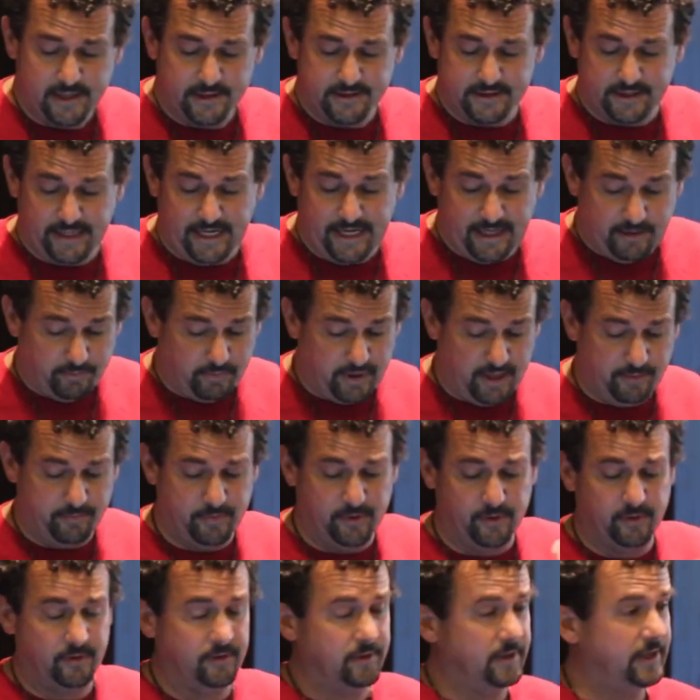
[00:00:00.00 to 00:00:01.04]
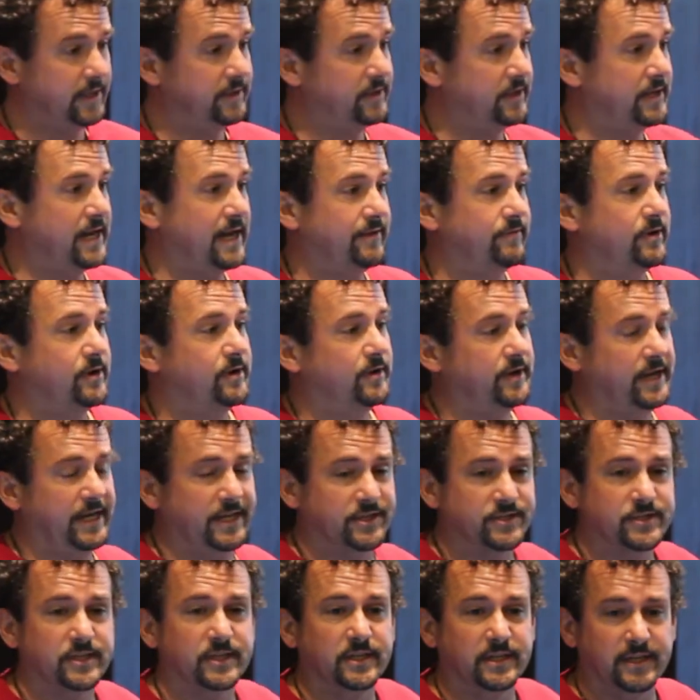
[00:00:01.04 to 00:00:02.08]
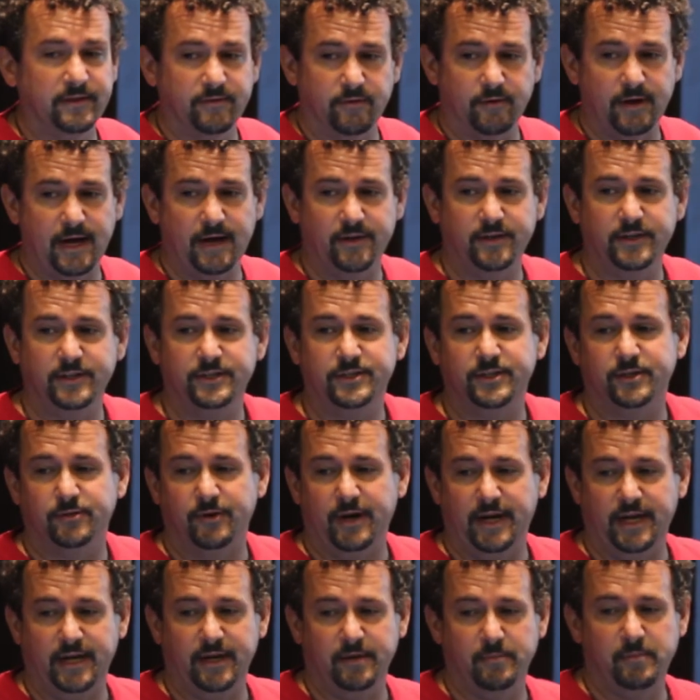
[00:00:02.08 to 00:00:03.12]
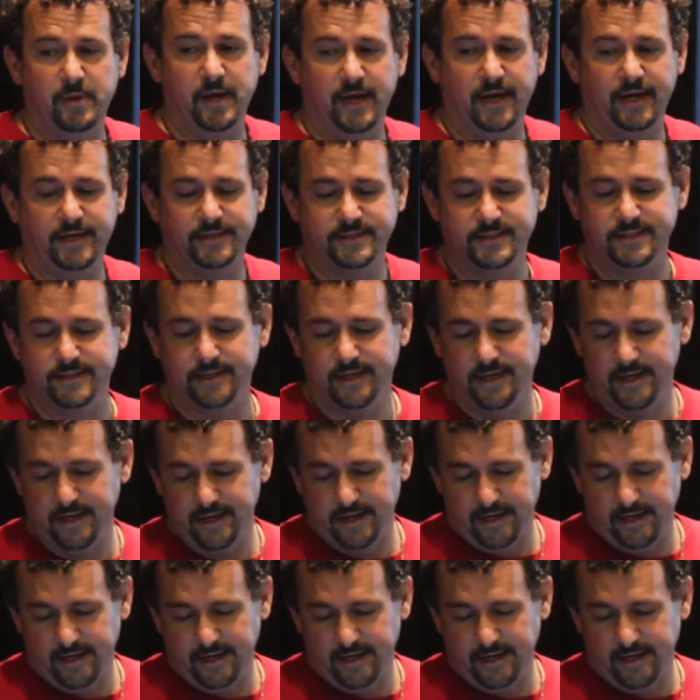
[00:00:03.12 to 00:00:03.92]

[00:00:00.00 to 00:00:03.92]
Today, people in the Navajo Nation live around these uranium mines.